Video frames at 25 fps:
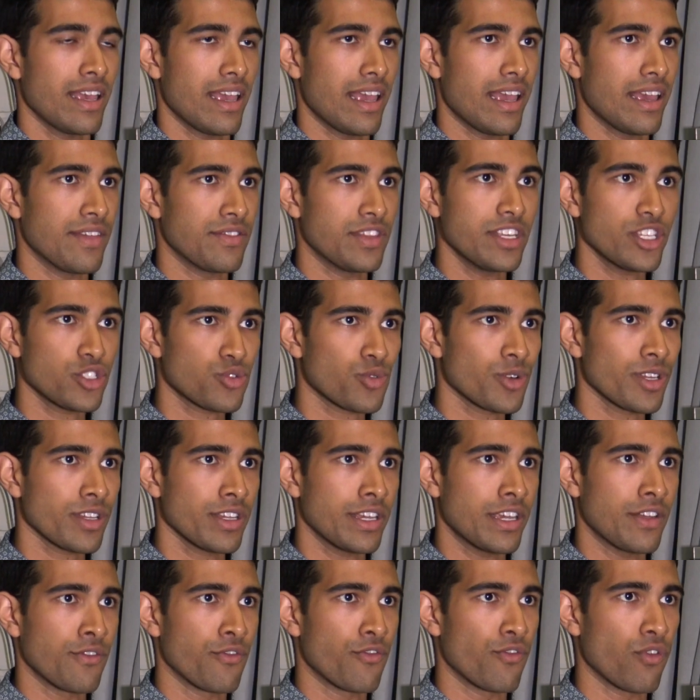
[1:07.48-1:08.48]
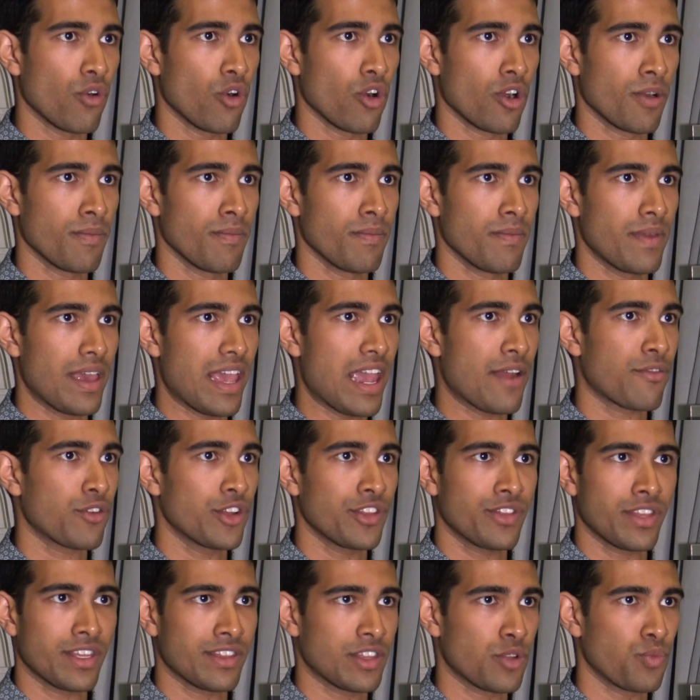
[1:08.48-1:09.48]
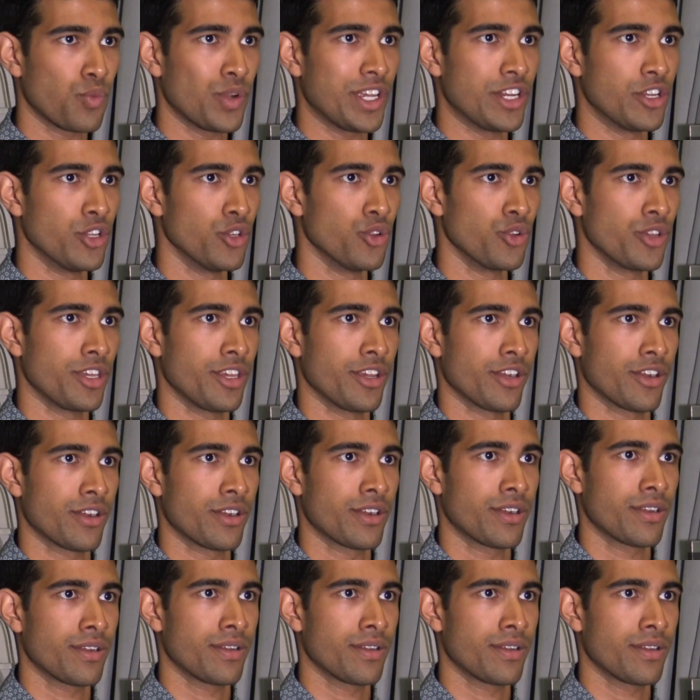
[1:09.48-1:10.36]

and these really inform everything that we do here.